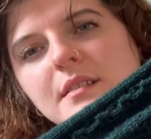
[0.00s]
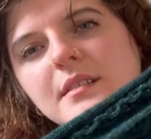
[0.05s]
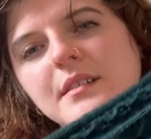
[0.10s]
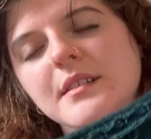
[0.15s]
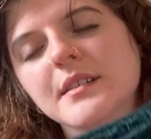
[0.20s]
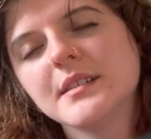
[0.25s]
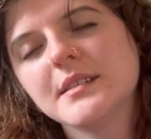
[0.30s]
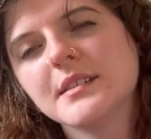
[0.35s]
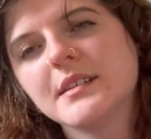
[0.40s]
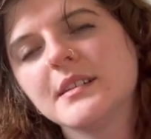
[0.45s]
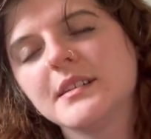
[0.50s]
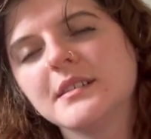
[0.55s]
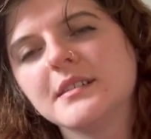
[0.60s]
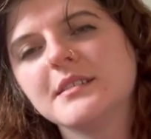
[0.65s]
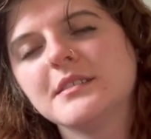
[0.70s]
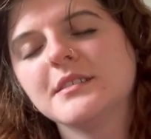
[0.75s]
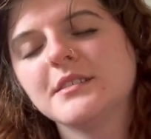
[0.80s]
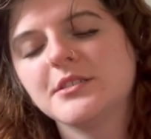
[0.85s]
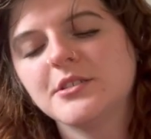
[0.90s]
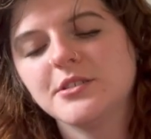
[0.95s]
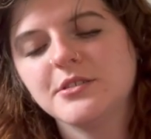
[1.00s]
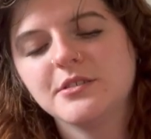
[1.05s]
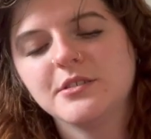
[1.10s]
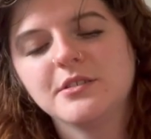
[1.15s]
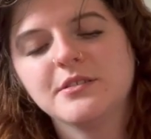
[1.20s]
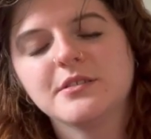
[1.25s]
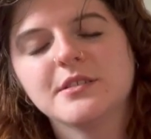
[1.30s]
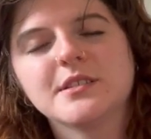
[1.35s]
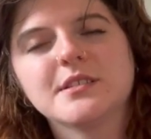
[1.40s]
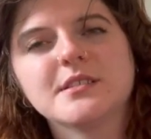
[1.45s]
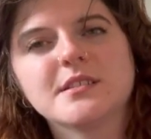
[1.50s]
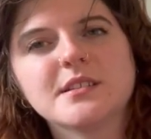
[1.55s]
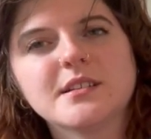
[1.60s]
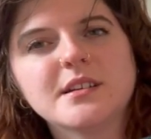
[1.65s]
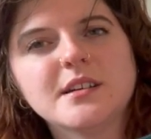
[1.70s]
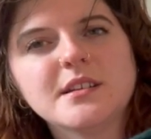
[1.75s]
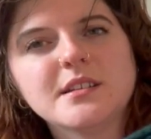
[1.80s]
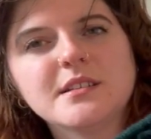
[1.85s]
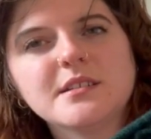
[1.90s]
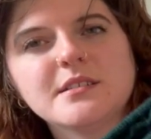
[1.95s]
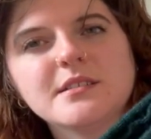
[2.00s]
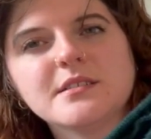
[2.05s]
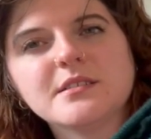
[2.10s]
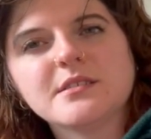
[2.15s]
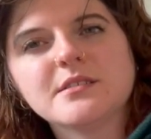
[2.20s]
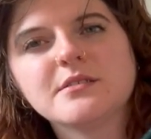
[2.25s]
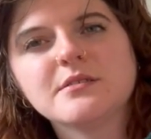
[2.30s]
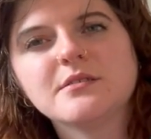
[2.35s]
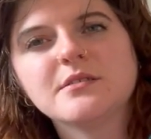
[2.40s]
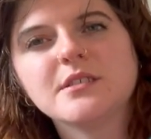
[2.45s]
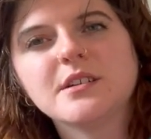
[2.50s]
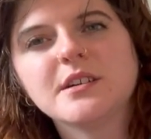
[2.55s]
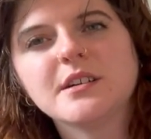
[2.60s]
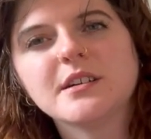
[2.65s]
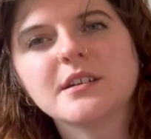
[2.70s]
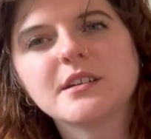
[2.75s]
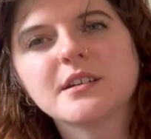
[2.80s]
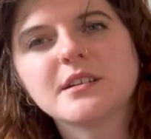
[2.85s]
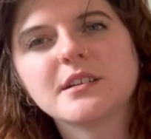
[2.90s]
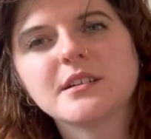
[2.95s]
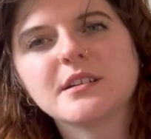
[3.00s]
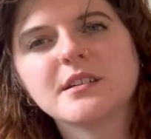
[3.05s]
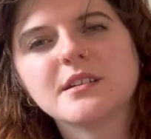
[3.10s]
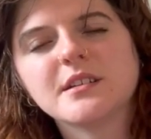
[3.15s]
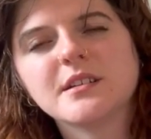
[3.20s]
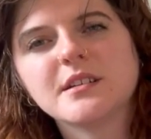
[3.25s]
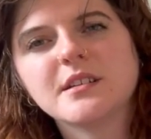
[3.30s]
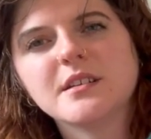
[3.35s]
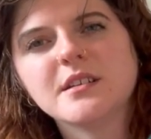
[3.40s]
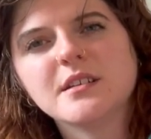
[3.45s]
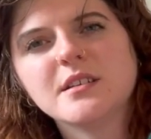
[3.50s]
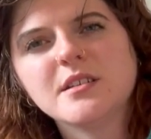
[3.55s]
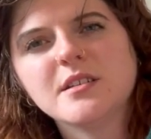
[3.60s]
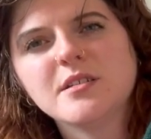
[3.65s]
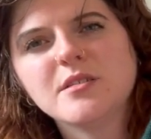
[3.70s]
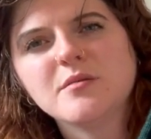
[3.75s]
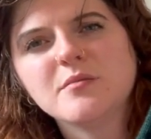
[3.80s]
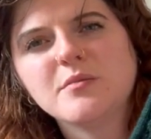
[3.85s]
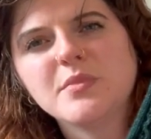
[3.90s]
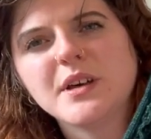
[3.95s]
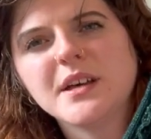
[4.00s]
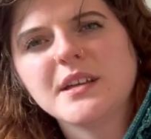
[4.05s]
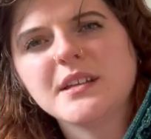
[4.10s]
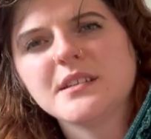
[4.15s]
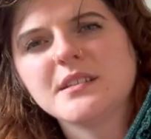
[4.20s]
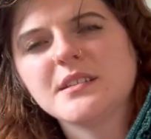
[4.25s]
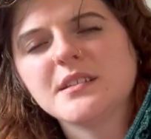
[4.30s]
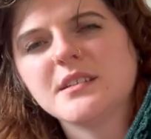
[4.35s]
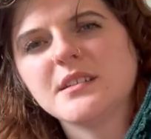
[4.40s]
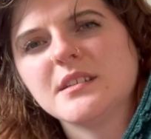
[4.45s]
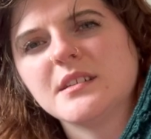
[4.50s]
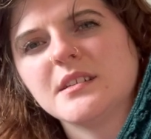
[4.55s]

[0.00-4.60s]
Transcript: It's hard to show you because the color is so dark, but